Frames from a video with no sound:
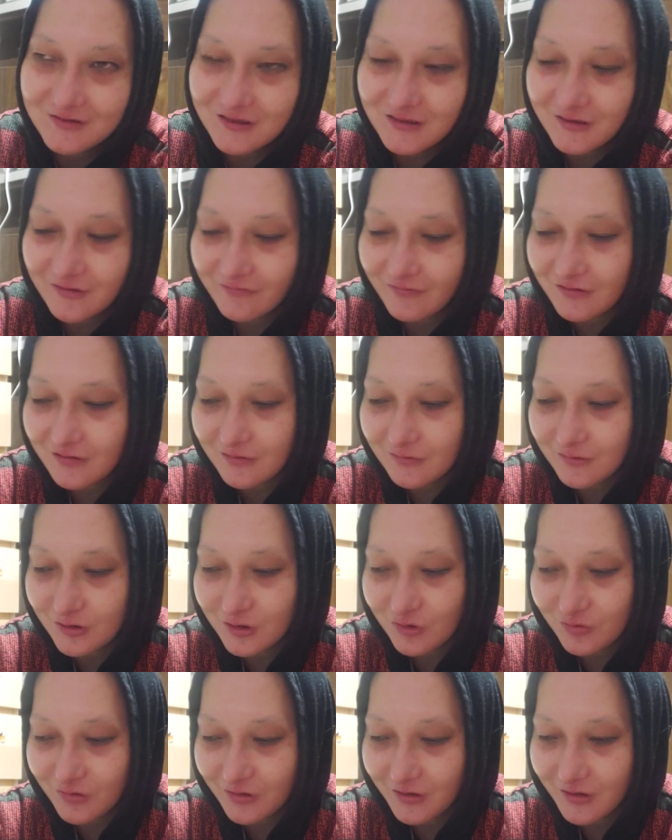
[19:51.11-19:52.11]
trying to figure out
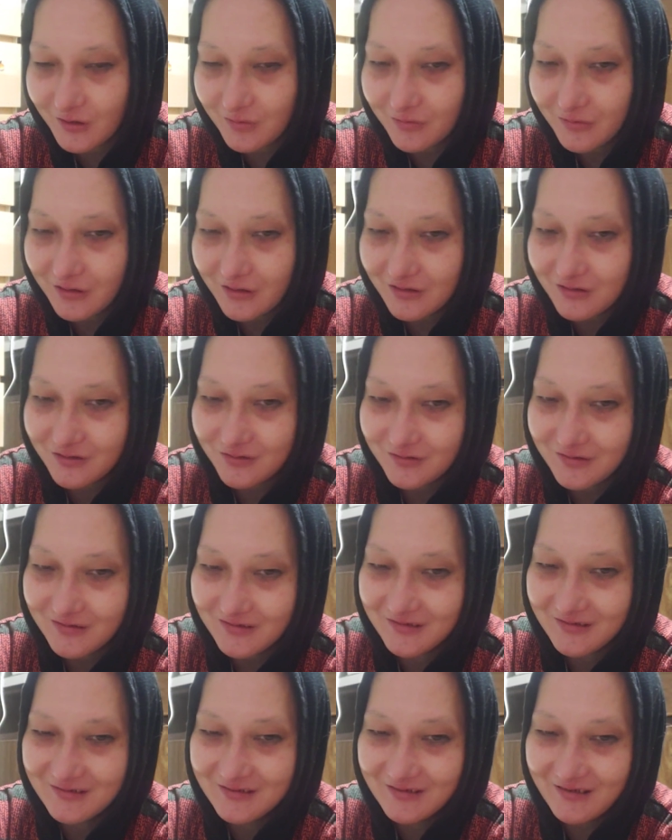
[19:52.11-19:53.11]
which one, I'm like
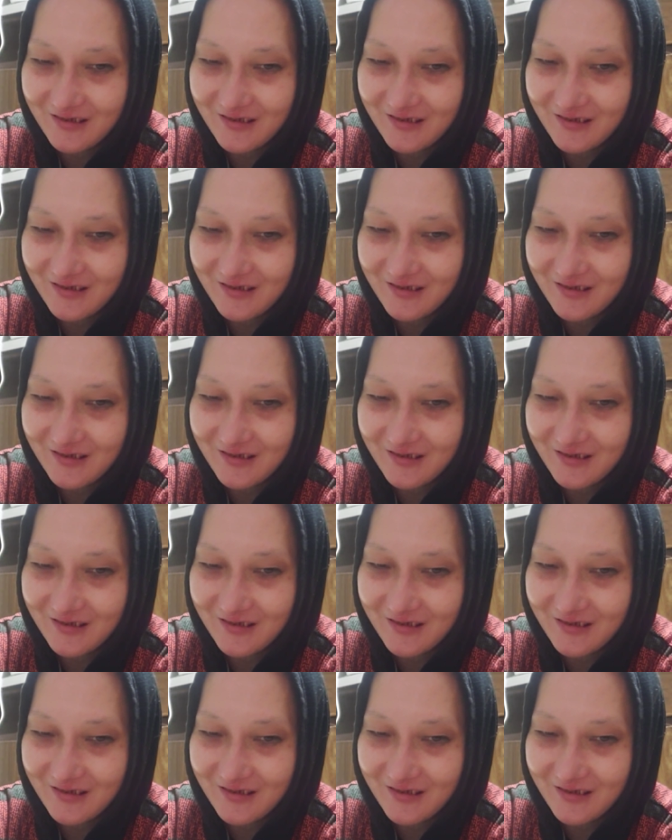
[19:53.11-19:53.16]
doing,